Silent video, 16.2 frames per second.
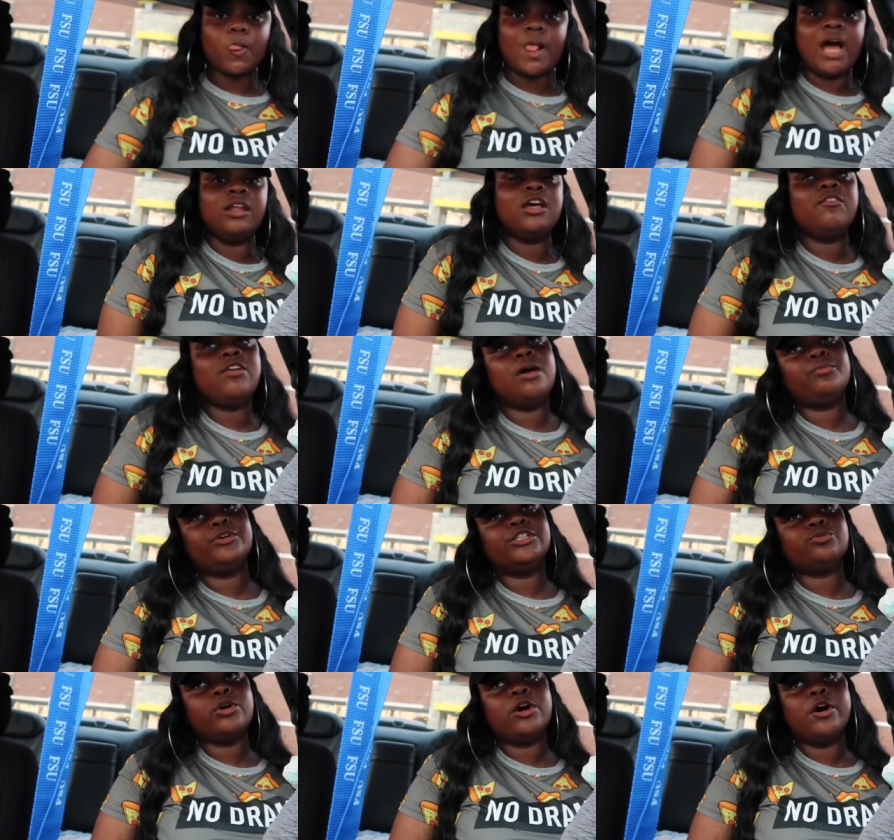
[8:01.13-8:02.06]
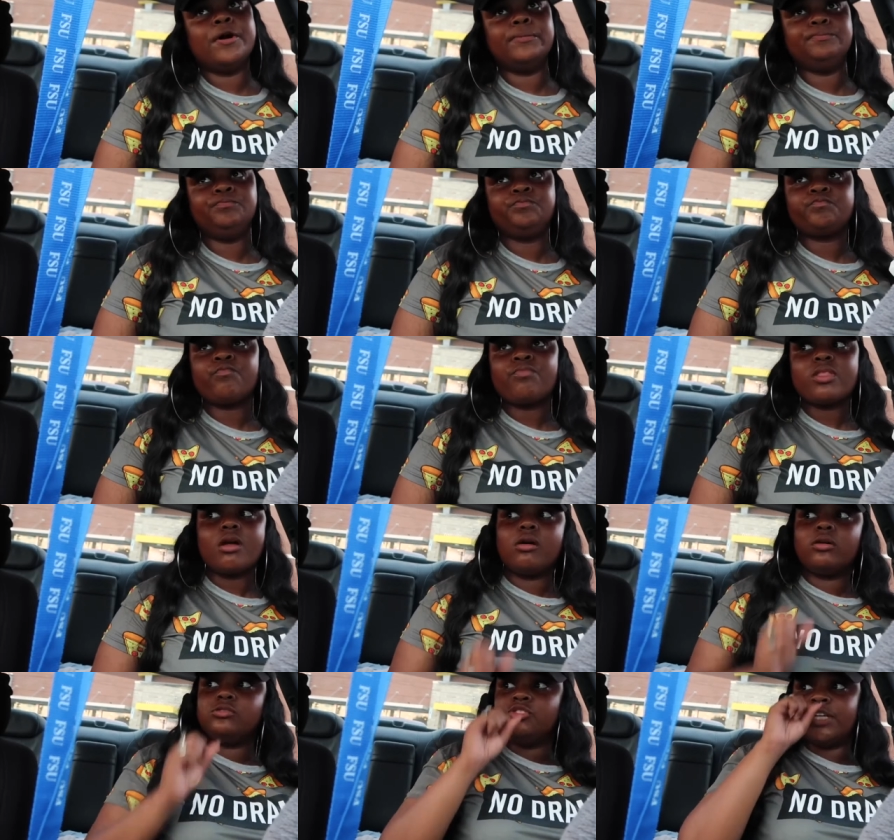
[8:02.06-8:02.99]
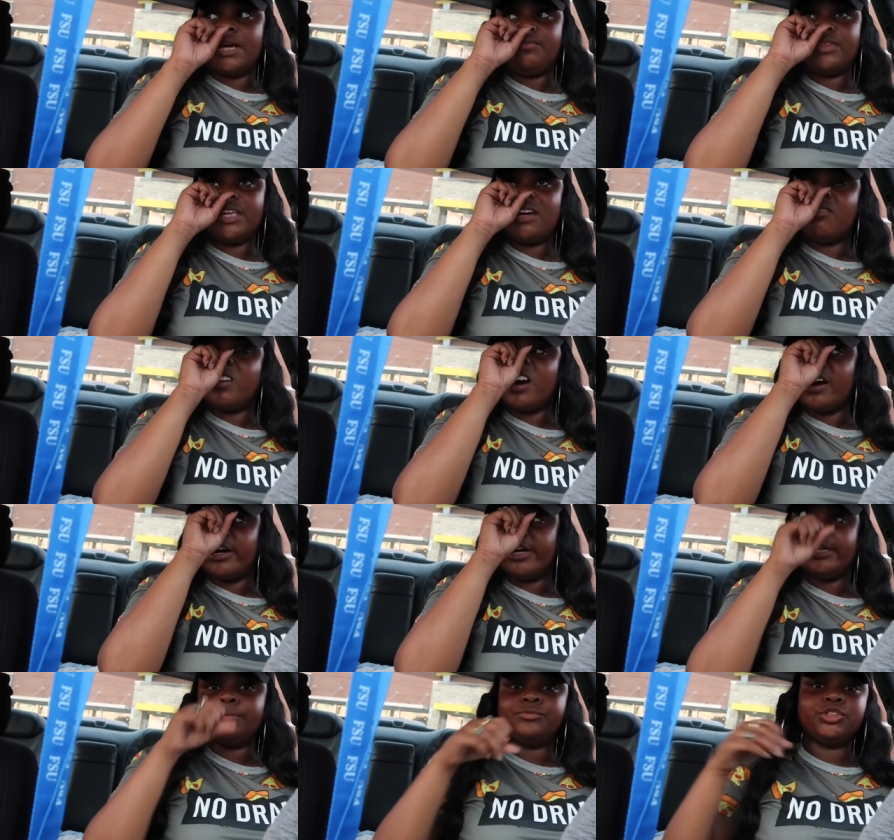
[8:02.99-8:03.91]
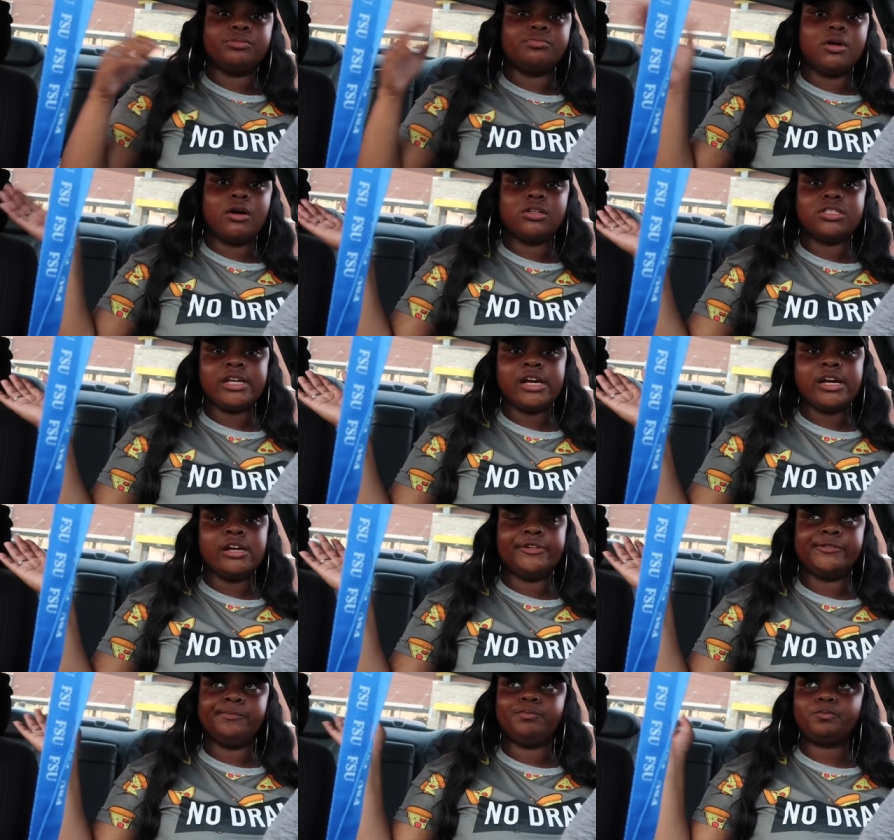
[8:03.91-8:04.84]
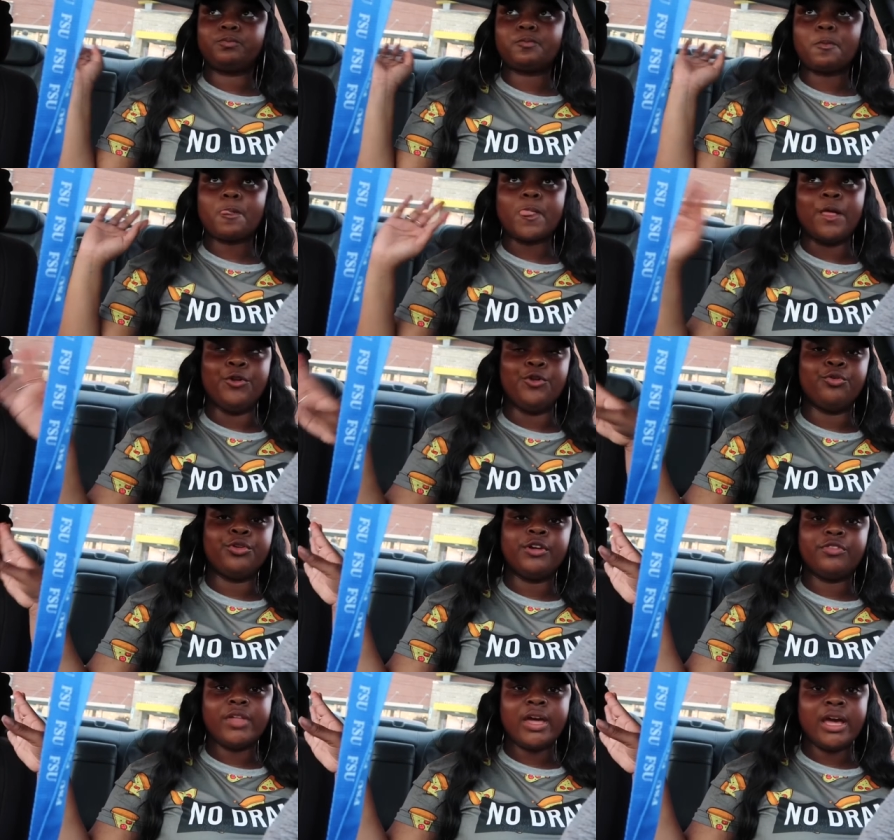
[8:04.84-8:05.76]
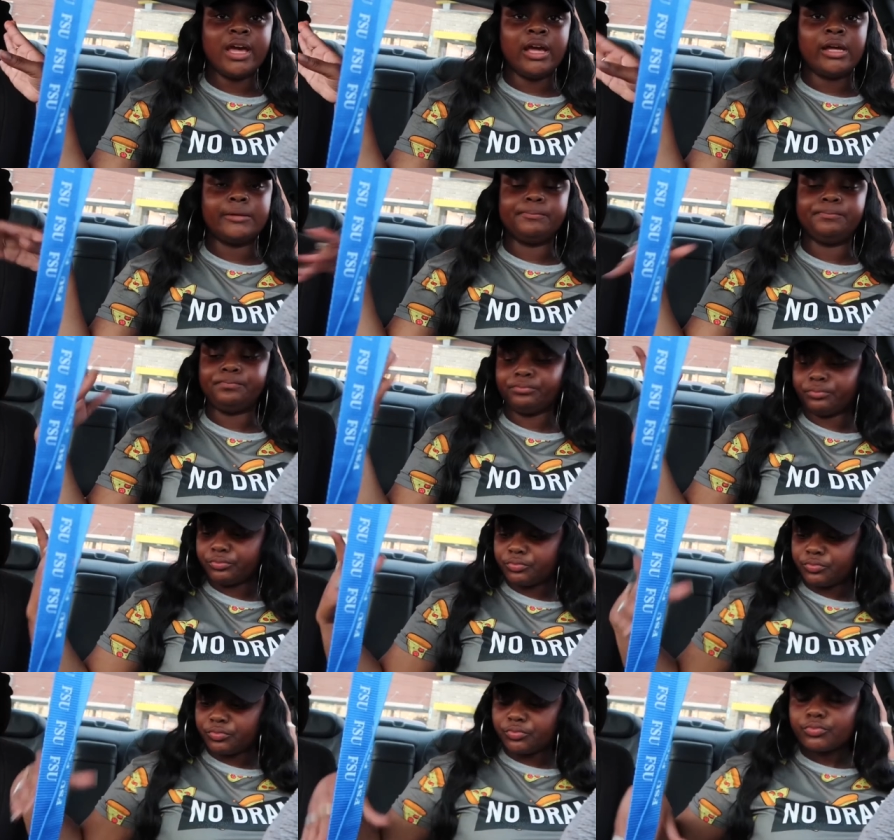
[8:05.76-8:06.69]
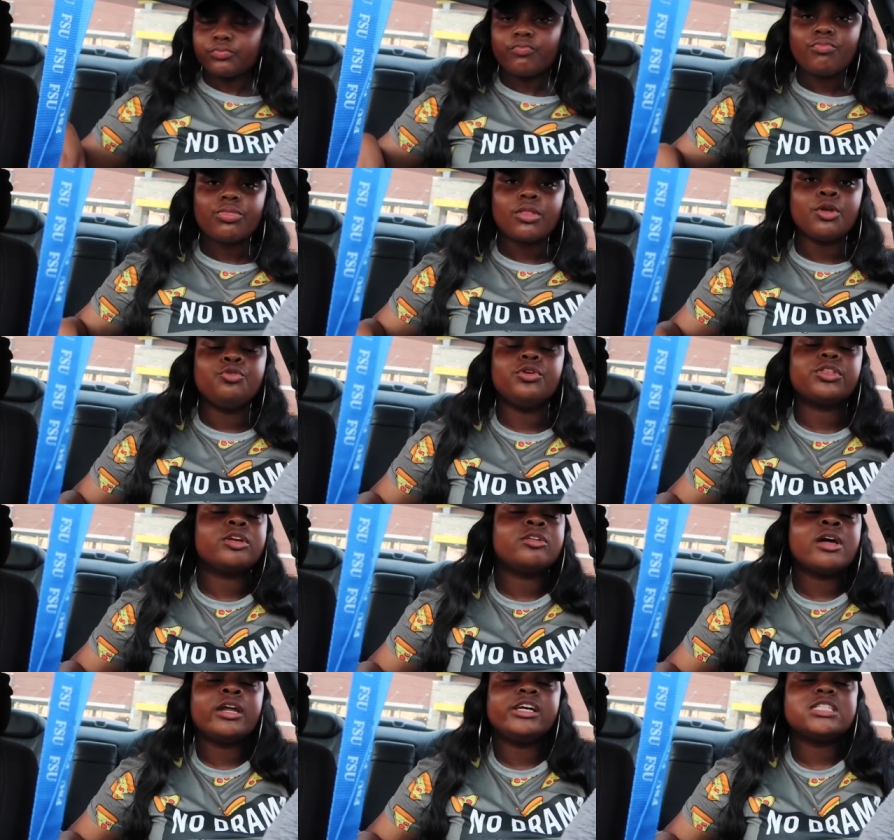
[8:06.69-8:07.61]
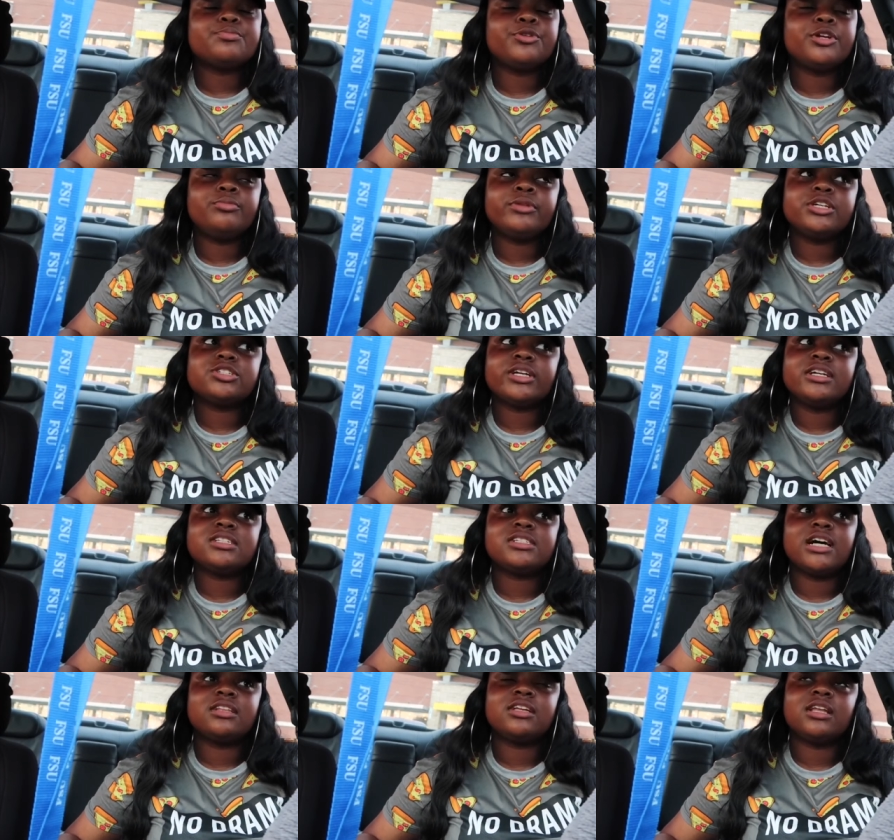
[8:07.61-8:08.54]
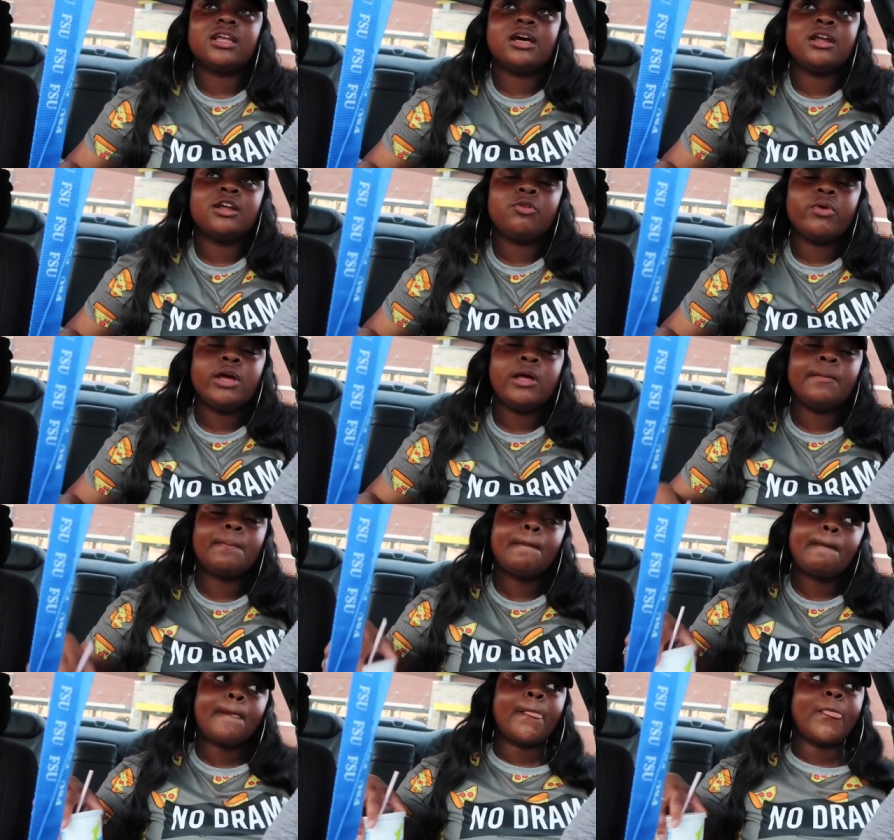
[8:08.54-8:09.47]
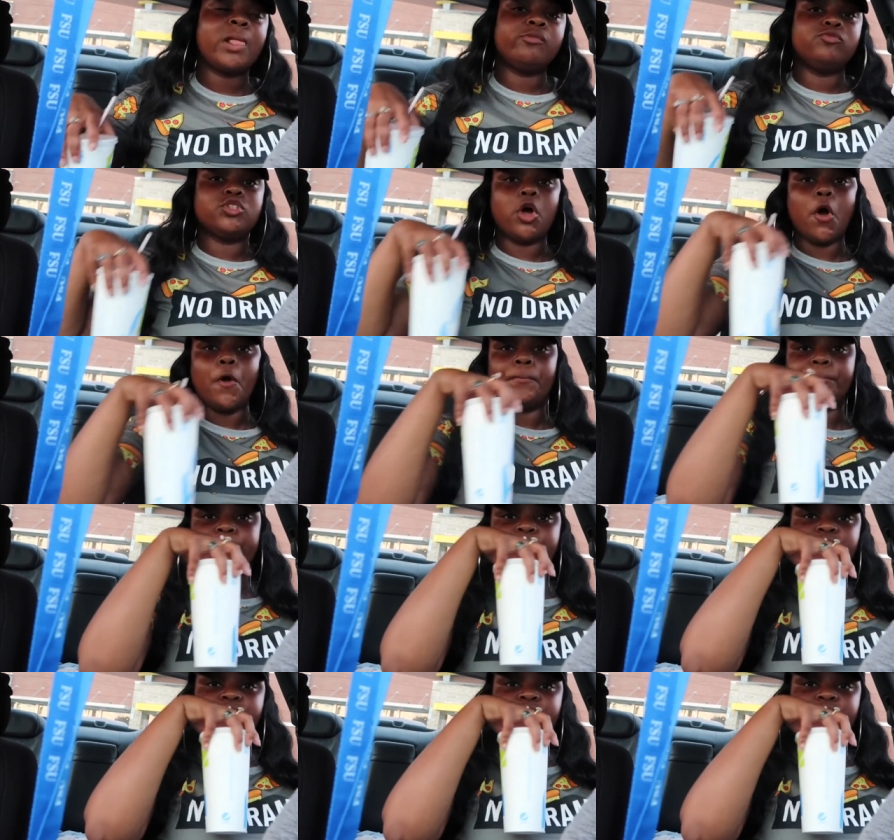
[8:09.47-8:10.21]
I love Amber as well same thing with her small town doing her thing North Carolina is pretty much like South Carolina in a way so